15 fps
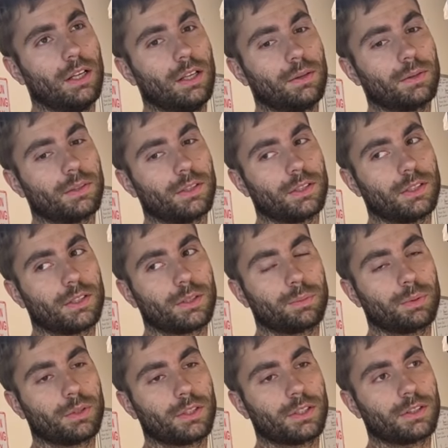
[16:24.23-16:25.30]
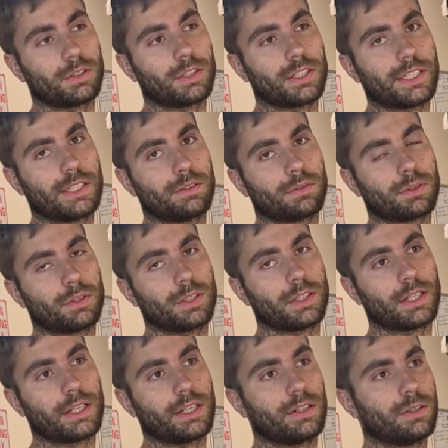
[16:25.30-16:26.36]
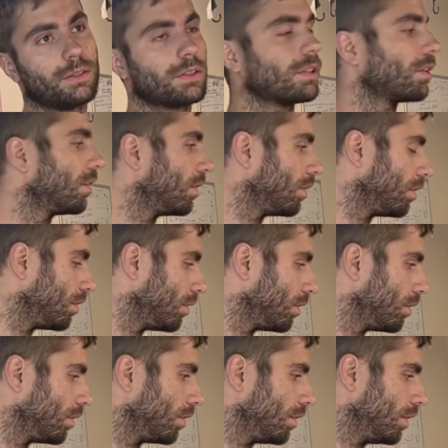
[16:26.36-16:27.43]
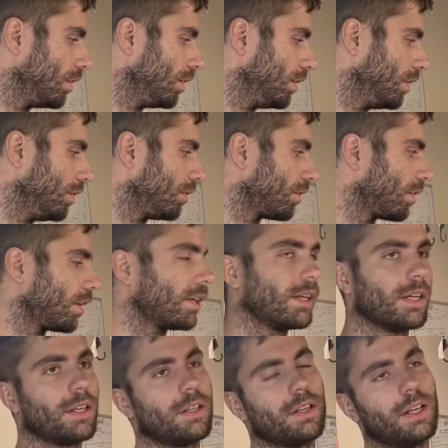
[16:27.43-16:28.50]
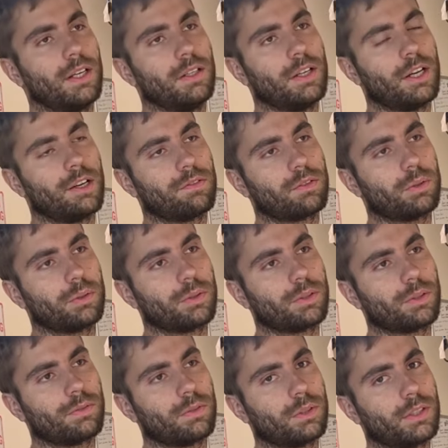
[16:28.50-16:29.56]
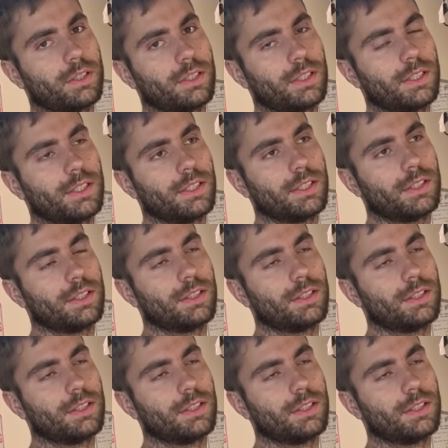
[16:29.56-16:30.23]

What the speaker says: Put it on the ground, roll it out. It's got 8.5 quarts of oil in it.